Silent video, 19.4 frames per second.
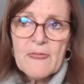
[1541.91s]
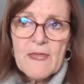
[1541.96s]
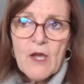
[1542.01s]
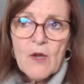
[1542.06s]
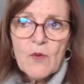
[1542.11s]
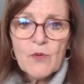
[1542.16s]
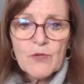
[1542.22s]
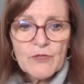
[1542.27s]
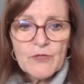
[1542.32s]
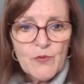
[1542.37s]

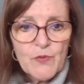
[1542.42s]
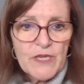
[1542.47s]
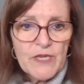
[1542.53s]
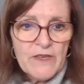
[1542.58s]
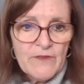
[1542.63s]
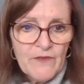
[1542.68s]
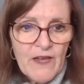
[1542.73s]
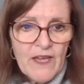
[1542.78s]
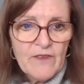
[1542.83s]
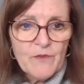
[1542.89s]
were
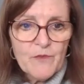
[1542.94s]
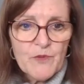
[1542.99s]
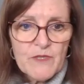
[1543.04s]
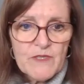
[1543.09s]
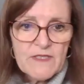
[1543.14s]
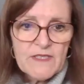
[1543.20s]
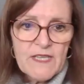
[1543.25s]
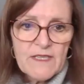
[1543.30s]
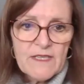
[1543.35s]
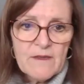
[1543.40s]

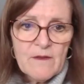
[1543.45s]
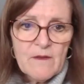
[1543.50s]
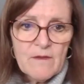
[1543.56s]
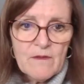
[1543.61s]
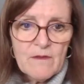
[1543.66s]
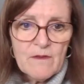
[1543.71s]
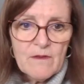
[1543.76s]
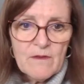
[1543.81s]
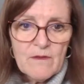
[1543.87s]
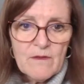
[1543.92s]
25%
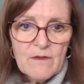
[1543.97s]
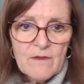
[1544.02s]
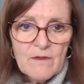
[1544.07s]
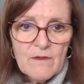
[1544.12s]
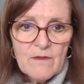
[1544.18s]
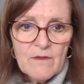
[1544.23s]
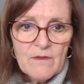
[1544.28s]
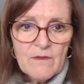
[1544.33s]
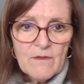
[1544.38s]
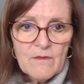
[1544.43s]

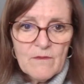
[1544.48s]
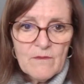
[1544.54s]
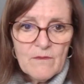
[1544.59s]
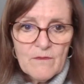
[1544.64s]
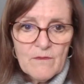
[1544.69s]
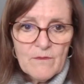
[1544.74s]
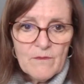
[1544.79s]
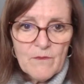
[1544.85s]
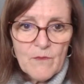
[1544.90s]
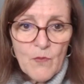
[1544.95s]

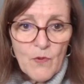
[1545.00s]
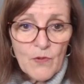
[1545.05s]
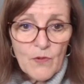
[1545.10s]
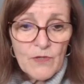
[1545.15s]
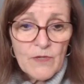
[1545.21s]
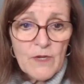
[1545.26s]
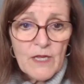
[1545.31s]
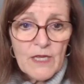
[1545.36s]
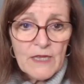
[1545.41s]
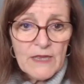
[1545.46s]

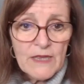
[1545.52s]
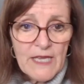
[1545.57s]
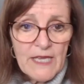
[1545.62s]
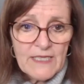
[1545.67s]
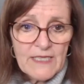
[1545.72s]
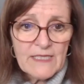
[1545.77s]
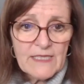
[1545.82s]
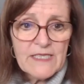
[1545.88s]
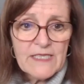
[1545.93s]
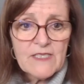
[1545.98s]
more
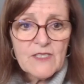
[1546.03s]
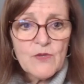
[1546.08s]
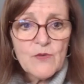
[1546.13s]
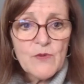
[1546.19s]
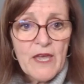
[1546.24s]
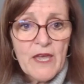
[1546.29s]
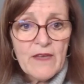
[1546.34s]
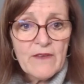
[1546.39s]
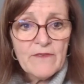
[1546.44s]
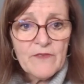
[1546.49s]
likely to
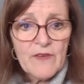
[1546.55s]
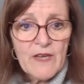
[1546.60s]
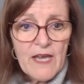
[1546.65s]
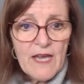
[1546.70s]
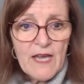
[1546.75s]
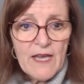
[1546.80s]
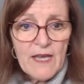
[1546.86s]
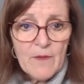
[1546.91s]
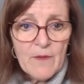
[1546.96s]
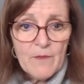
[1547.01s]
have
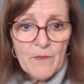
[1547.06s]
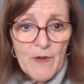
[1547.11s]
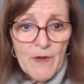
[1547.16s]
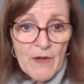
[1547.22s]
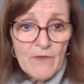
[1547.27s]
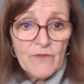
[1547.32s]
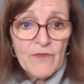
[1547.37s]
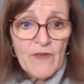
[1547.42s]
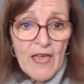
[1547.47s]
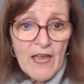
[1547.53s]

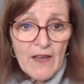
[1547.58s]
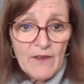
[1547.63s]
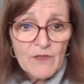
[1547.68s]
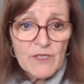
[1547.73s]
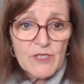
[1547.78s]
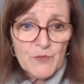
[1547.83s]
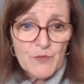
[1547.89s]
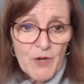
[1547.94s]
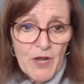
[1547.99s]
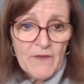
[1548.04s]
above
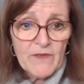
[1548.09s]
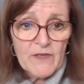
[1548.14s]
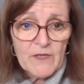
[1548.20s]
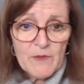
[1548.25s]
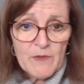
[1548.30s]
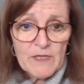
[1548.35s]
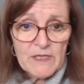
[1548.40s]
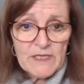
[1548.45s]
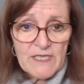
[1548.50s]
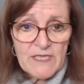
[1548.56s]
average
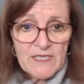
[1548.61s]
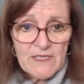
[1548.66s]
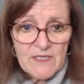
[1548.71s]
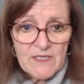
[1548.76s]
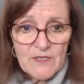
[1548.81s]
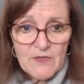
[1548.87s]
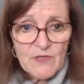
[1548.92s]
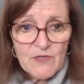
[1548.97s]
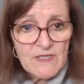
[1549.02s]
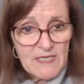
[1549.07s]
profitability.
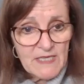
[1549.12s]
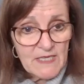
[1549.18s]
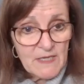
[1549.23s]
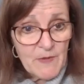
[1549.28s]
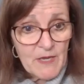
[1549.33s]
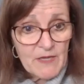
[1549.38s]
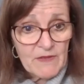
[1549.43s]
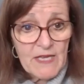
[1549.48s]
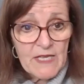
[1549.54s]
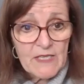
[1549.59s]
So just think
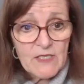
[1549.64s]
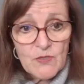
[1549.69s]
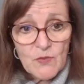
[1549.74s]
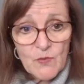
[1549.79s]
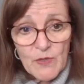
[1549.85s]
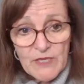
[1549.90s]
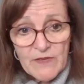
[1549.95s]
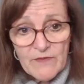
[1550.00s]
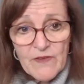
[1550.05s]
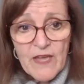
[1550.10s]
about that,
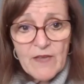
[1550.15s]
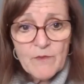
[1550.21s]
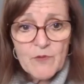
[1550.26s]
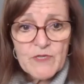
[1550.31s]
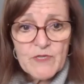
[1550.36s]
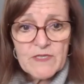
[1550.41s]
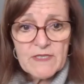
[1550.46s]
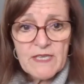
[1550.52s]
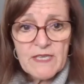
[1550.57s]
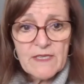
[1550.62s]

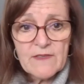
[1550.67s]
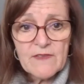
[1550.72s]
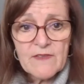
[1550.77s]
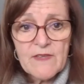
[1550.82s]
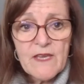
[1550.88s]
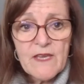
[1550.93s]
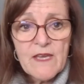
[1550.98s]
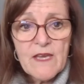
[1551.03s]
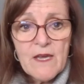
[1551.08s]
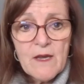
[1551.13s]
25%
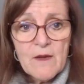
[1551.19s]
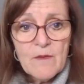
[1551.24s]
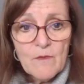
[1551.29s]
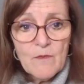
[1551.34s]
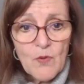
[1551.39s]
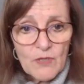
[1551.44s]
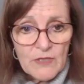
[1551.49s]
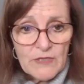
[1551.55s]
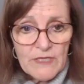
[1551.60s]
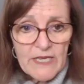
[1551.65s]

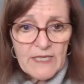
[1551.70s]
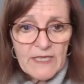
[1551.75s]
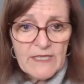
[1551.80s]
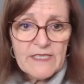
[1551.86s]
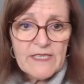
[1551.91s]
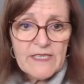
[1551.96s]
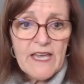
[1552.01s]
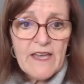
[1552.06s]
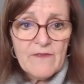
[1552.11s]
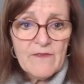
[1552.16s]
more likely to
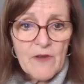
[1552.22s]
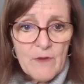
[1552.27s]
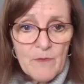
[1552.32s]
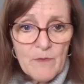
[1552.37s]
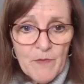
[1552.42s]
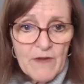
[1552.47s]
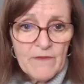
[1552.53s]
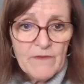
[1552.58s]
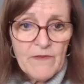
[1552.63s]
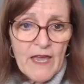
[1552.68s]
have
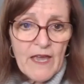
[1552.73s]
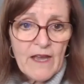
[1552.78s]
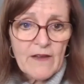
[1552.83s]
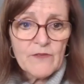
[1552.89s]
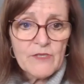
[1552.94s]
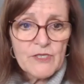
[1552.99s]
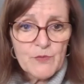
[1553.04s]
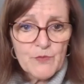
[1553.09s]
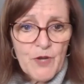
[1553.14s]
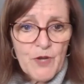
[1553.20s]
above
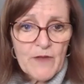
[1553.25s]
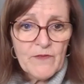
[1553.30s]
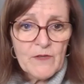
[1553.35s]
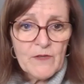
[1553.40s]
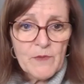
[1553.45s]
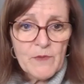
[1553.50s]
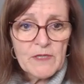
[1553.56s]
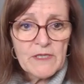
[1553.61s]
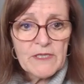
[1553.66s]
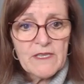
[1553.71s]
average
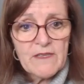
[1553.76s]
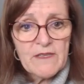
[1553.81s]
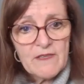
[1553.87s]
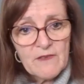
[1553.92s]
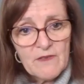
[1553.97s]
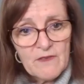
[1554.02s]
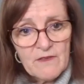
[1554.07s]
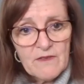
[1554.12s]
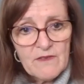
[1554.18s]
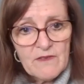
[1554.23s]
profitability
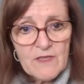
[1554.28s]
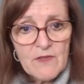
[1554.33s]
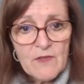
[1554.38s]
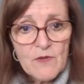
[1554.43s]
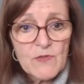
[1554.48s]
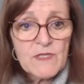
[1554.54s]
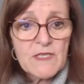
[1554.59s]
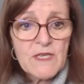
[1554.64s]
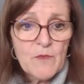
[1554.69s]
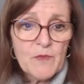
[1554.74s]
than
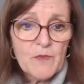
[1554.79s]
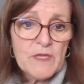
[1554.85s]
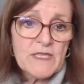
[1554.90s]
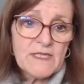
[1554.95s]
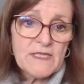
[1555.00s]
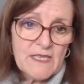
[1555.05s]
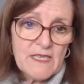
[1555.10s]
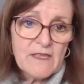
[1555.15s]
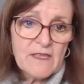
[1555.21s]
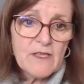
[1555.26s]
those
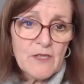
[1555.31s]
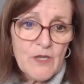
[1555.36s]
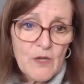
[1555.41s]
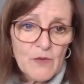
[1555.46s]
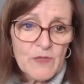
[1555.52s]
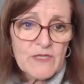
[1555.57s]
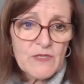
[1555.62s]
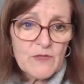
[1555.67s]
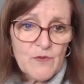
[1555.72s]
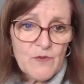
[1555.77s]
companies in the
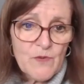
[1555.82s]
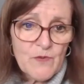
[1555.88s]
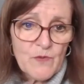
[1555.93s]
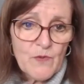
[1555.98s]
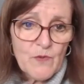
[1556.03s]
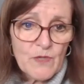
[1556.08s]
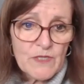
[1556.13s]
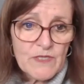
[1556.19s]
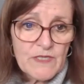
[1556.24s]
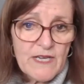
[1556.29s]
lowest
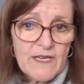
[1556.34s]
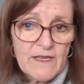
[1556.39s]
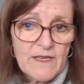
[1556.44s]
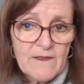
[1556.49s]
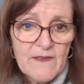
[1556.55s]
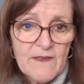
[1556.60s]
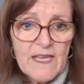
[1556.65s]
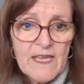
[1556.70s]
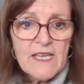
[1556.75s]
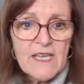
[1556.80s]
quartile.
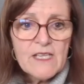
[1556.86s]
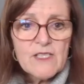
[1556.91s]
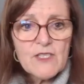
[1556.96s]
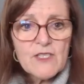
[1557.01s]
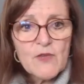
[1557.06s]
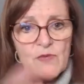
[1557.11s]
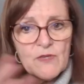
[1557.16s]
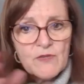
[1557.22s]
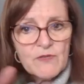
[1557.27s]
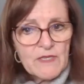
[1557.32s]

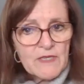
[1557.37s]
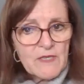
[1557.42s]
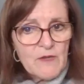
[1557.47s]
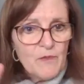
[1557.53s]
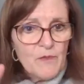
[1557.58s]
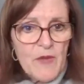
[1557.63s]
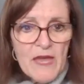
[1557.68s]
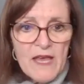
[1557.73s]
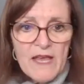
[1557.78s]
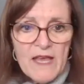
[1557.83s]
So there's a
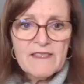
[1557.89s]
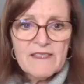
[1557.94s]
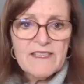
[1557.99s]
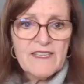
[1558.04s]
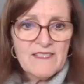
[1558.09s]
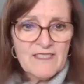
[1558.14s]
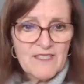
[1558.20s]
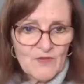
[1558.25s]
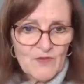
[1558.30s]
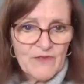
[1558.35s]

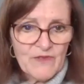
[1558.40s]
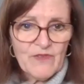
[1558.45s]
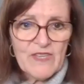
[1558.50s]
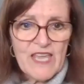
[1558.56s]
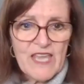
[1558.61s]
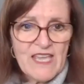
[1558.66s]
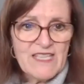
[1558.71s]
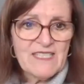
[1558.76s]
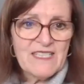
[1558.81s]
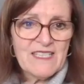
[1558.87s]
compelling sort of
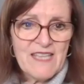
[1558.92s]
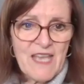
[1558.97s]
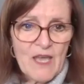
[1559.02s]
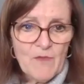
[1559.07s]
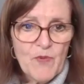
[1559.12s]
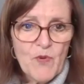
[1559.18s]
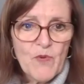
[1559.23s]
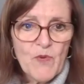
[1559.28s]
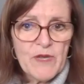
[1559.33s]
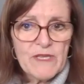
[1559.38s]
case at that
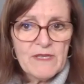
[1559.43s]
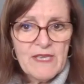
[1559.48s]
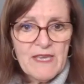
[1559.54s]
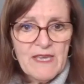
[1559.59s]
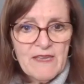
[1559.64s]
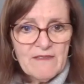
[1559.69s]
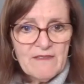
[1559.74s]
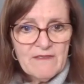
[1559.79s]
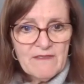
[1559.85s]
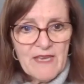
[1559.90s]
point
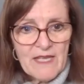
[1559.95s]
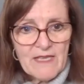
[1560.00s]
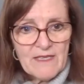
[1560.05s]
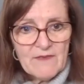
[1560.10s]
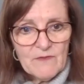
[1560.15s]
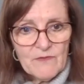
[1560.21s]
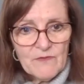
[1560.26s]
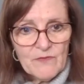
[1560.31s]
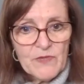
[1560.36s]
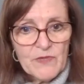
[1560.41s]
that
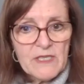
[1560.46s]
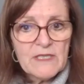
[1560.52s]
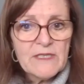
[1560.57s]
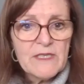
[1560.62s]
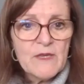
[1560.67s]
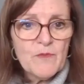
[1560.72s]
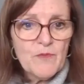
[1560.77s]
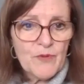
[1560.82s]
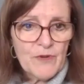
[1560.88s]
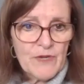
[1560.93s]
really
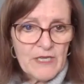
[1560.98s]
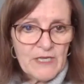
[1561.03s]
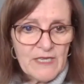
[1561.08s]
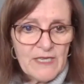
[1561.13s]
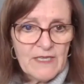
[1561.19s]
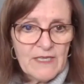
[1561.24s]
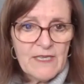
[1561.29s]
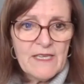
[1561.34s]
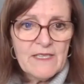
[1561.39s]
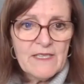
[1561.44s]

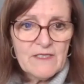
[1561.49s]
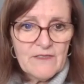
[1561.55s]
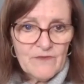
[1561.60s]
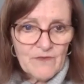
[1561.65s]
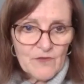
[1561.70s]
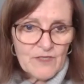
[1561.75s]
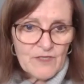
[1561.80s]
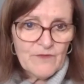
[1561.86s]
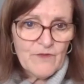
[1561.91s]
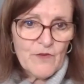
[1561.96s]
bringing
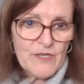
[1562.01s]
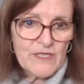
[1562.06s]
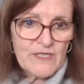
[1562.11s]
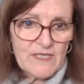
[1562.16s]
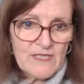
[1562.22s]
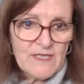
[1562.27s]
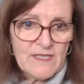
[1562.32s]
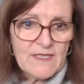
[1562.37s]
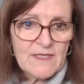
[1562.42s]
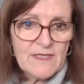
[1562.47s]
diverse
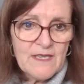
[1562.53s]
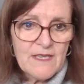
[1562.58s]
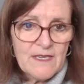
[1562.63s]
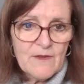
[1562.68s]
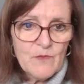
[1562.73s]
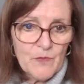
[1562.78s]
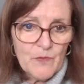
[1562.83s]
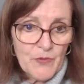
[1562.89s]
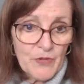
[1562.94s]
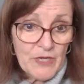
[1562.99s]
voices,
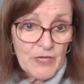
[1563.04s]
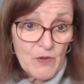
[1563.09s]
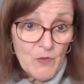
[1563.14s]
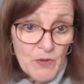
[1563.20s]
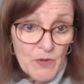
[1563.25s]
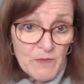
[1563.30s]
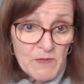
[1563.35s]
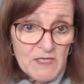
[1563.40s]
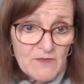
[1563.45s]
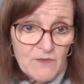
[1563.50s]
bringing
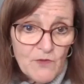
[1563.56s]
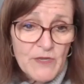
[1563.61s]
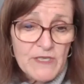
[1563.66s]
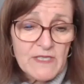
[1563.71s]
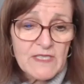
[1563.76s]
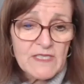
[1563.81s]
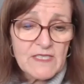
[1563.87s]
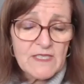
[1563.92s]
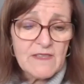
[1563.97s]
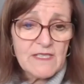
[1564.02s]
women's voices to the